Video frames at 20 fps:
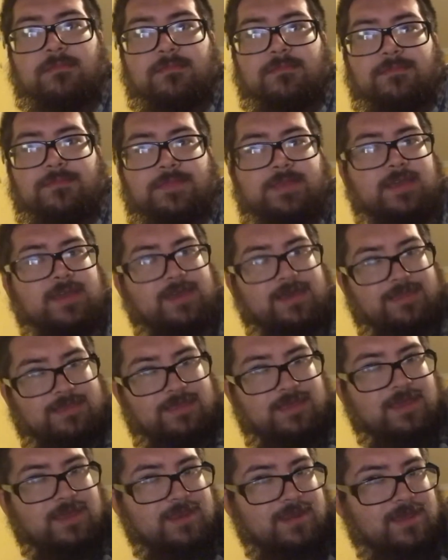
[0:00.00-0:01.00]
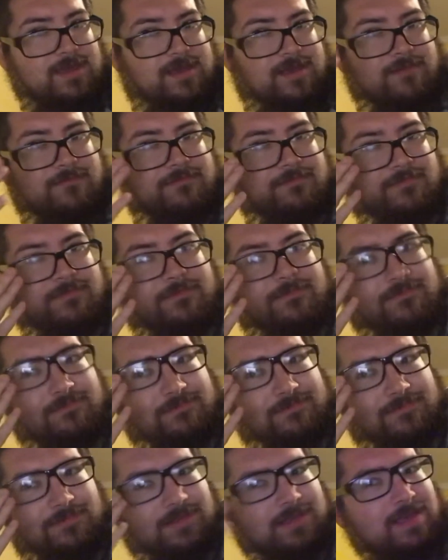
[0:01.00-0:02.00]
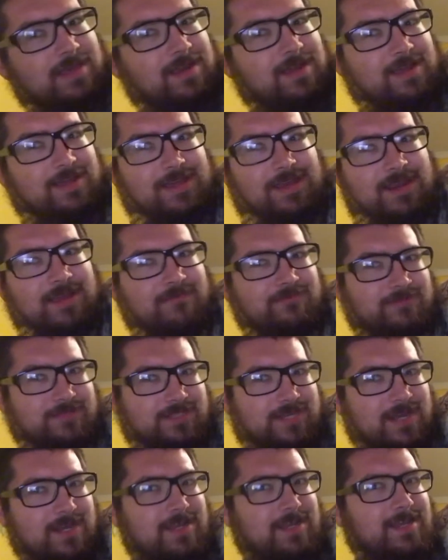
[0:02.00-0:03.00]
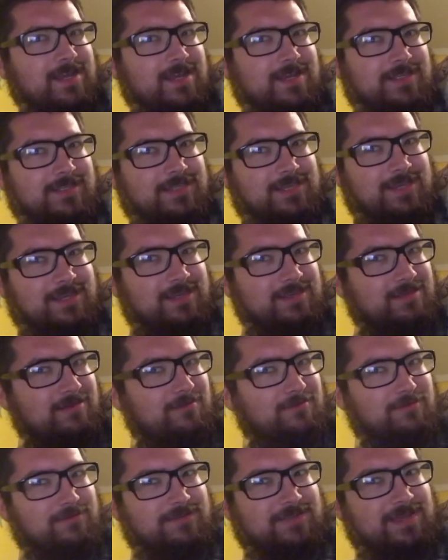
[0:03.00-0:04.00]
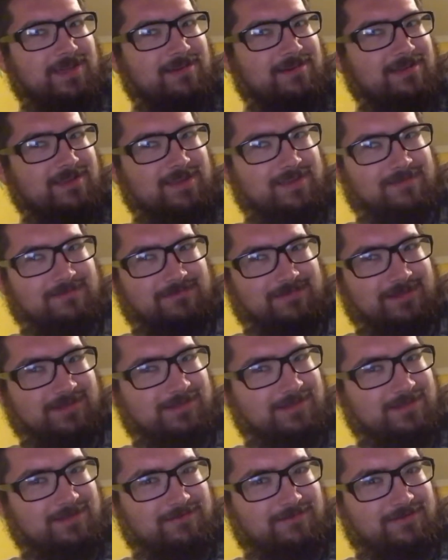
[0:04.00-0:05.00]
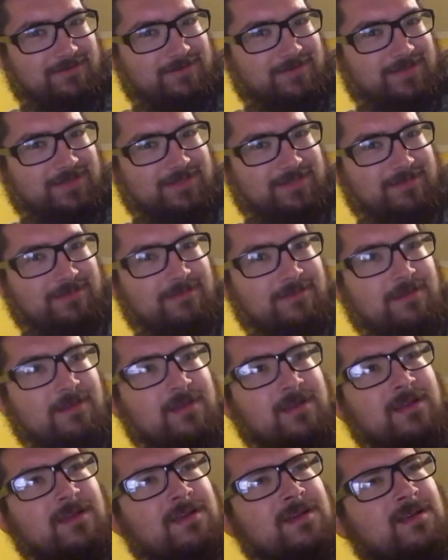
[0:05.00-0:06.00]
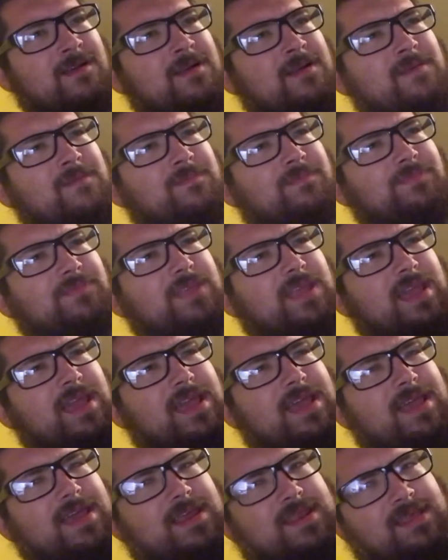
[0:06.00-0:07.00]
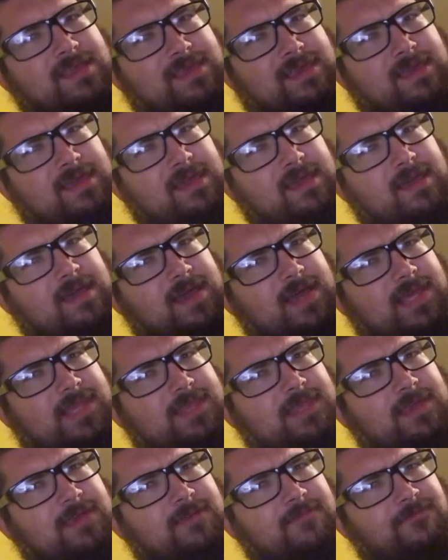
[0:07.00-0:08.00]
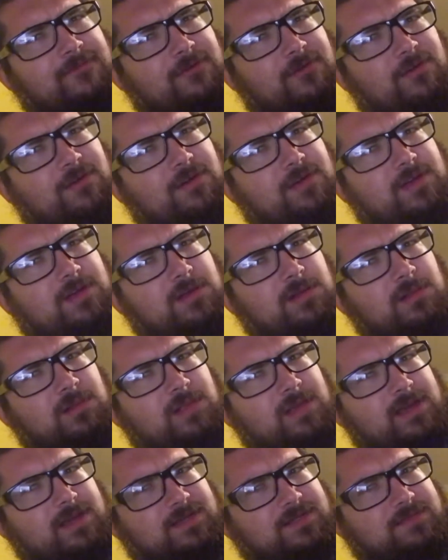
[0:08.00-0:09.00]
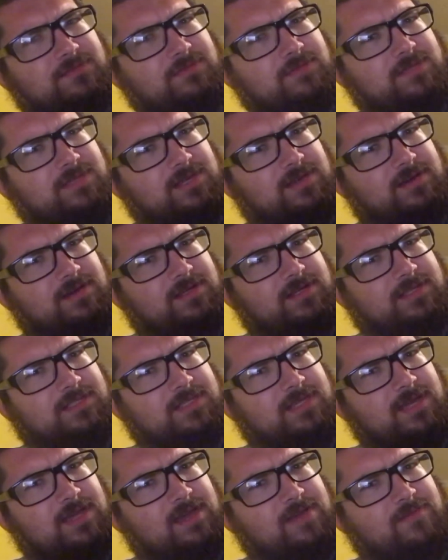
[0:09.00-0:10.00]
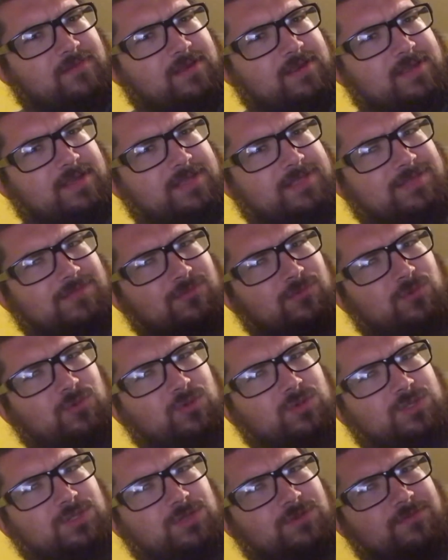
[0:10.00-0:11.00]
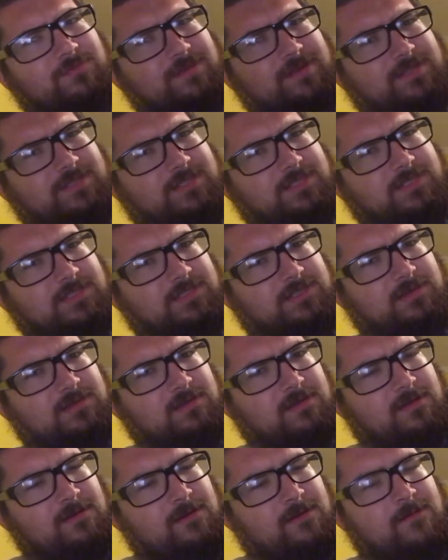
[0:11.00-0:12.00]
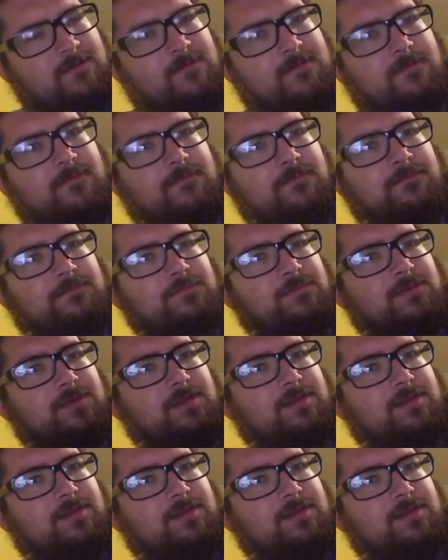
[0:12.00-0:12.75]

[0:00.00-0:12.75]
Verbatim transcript: Yeah, then um then I can have a Johnny Cage that can do brutality. That's going to be amazing. And yeah, I think for Kung Lao's brutality set, I might need some wushu pieces. But,